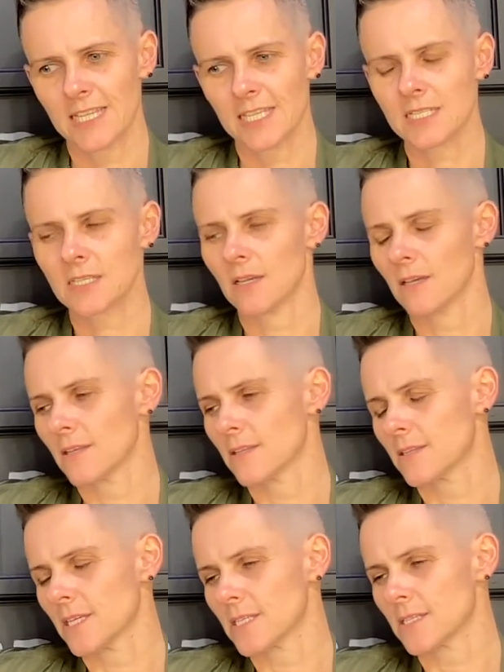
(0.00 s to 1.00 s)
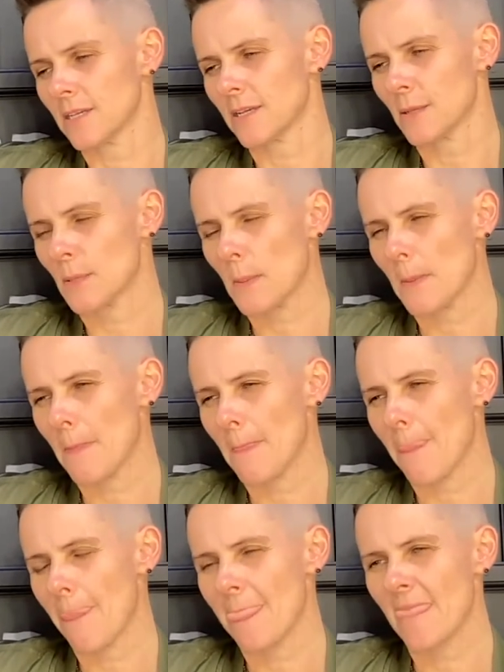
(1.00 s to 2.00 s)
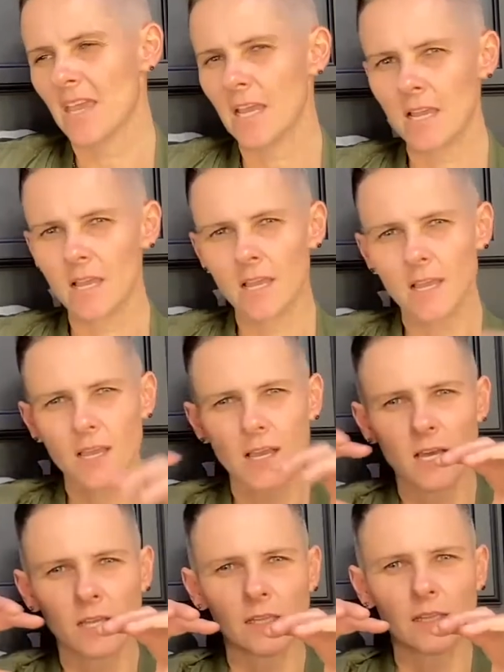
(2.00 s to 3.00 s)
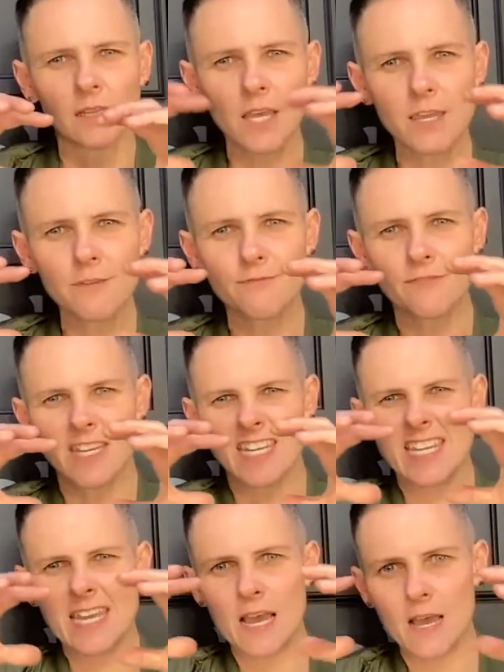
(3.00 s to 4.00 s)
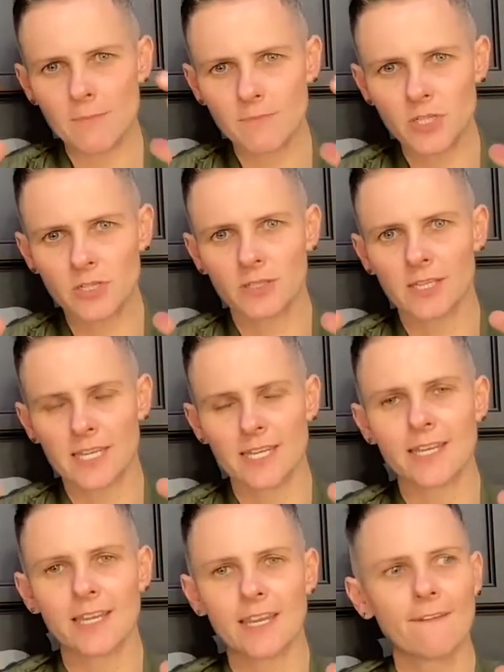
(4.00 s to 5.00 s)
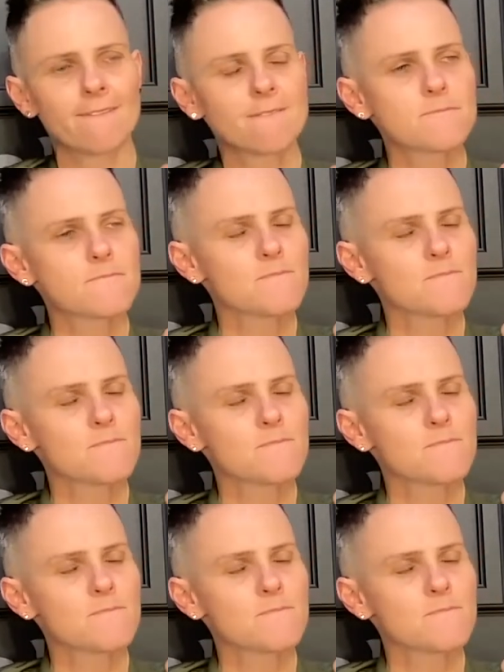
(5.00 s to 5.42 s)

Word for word: That's a that's a a life encapsulating